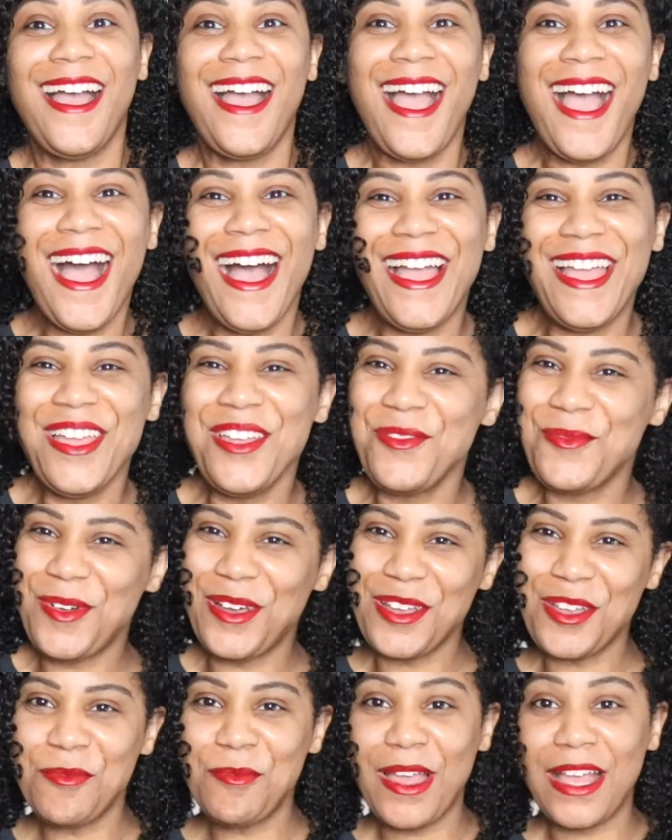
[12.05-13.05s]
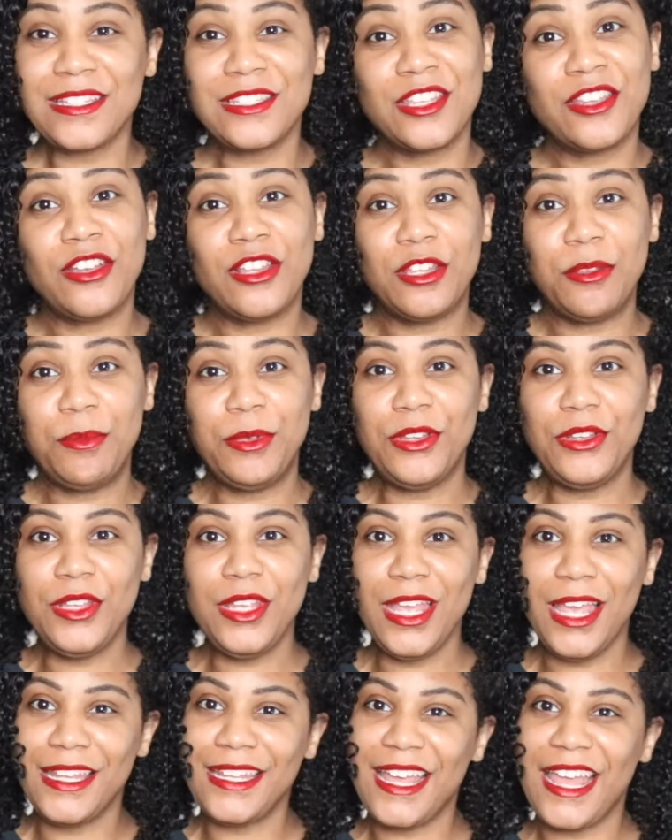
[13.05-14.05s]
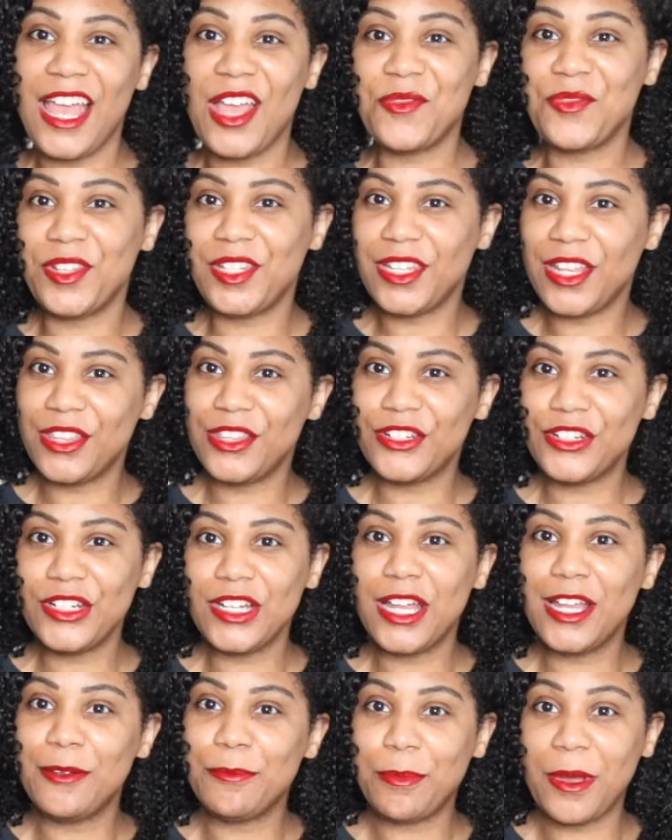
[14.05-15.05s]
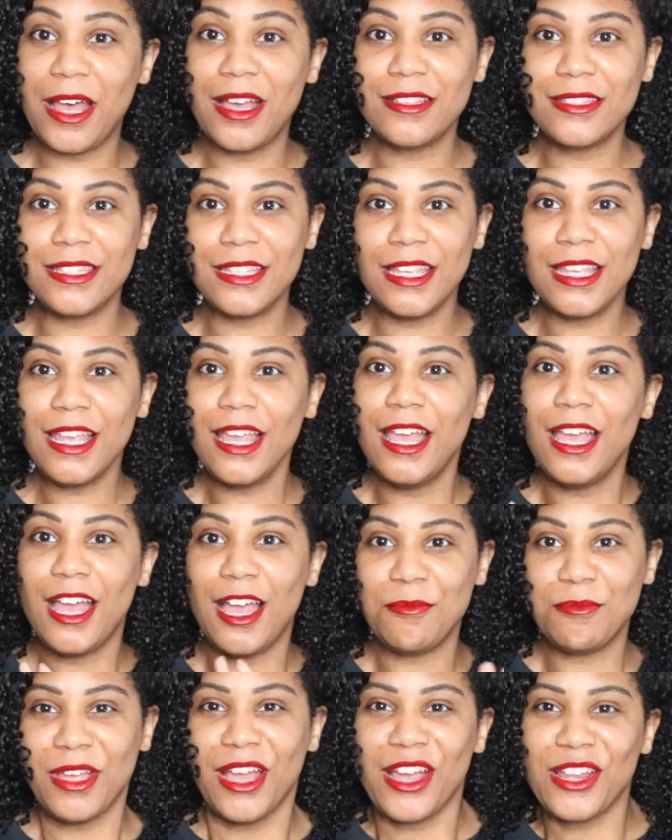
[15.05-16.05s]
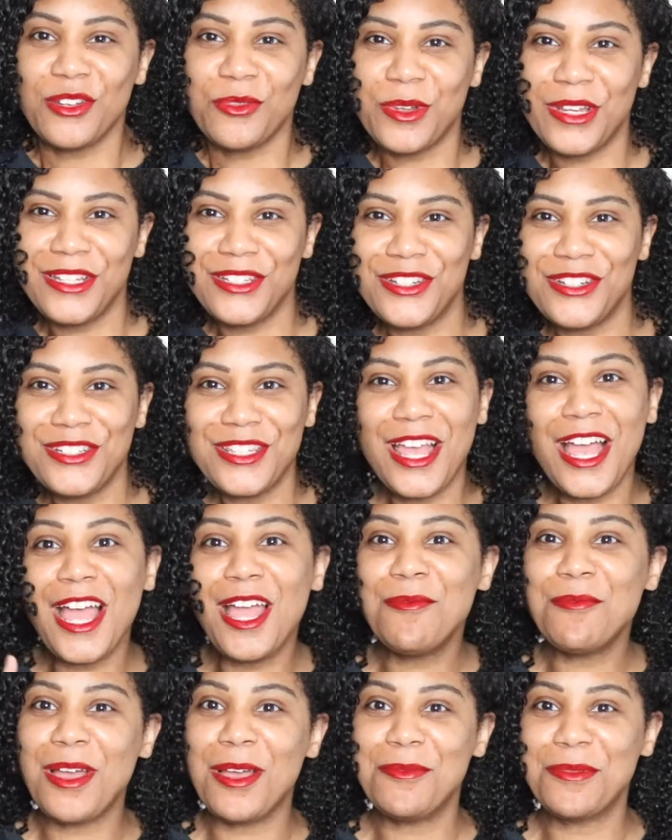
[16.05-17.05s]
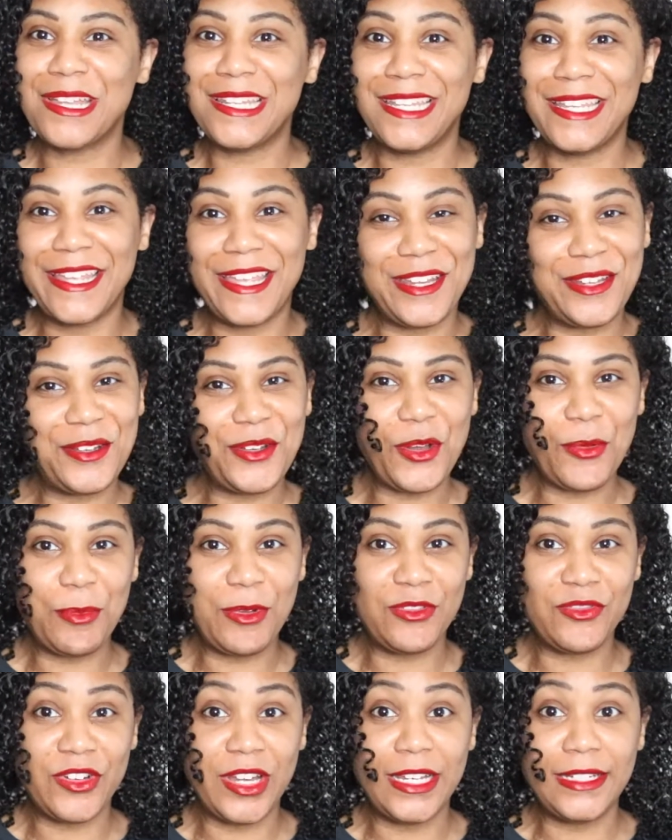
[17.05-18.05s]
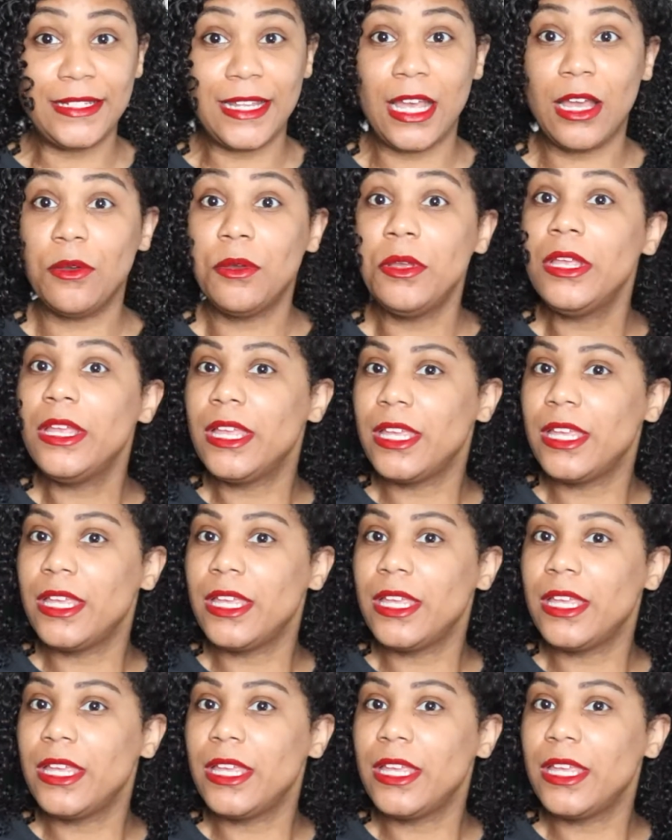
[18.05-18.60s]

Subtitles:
Hi and welcome back to Curly Beauty, and I have another unboxing. I'm not going to waste your time. I'm going to get it open right now.